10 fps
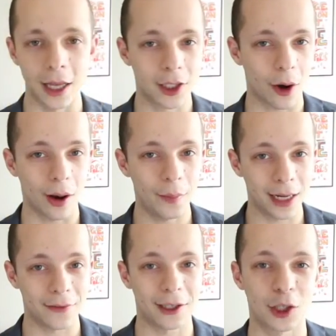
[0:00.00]
So a
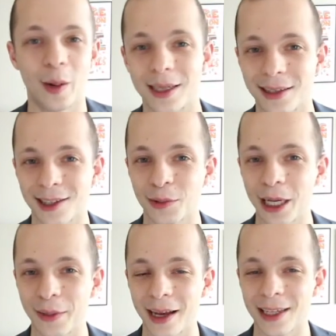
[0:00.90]
bit of a twist this
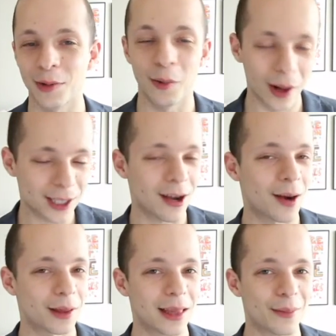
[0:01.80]
week because we will talk
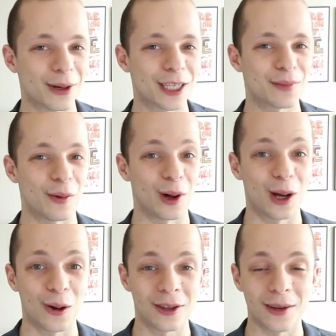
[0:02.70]
about the numbers, but we'll
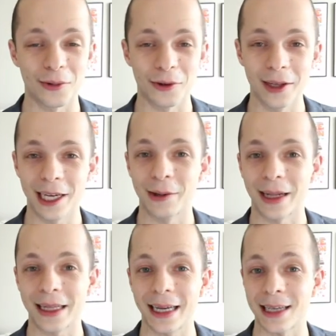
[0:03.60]
go through them really
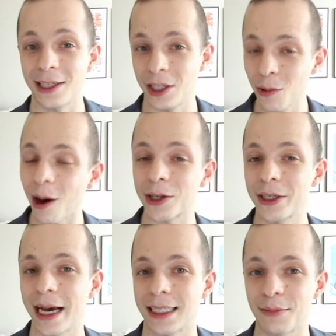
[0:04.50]
quickly as I do want to
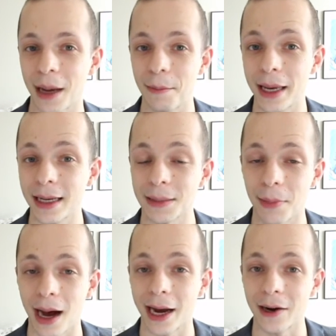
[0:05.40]
get to my biggest
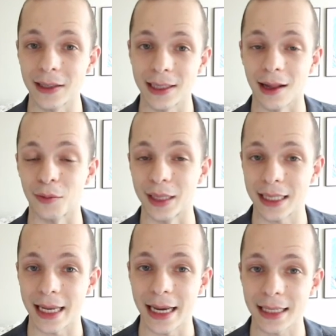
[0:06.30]
buyer and seller
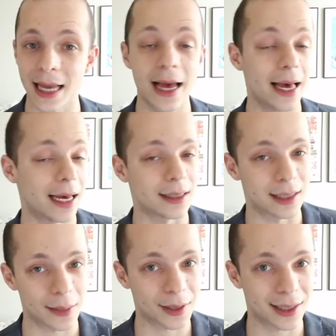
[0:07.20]
mistakes and
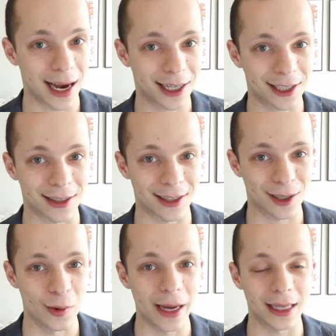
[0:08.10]
tips section
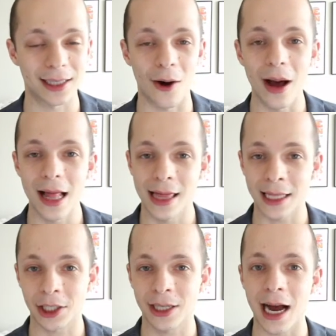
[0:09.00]
this week. So
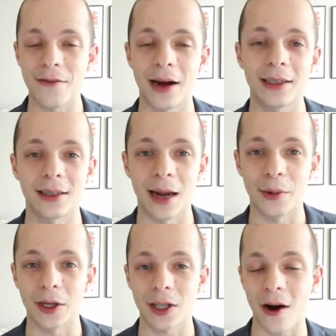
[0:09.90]
let's dive right into numbers.